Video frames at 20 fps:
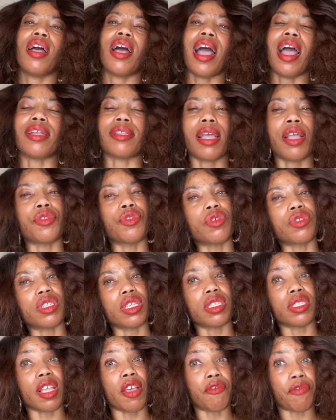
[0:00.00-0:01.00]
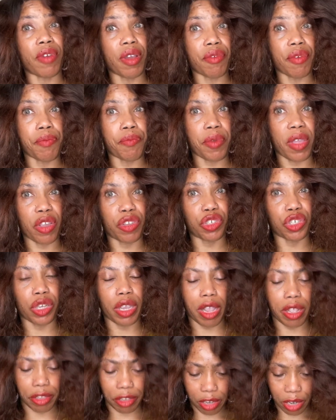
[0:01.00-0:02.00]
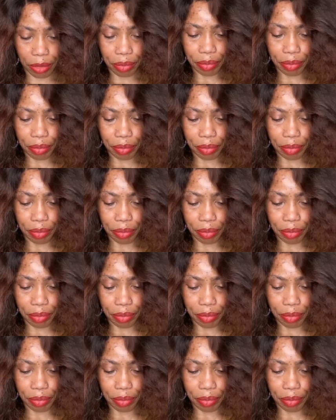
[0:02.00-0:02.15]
and I noticed a very big change.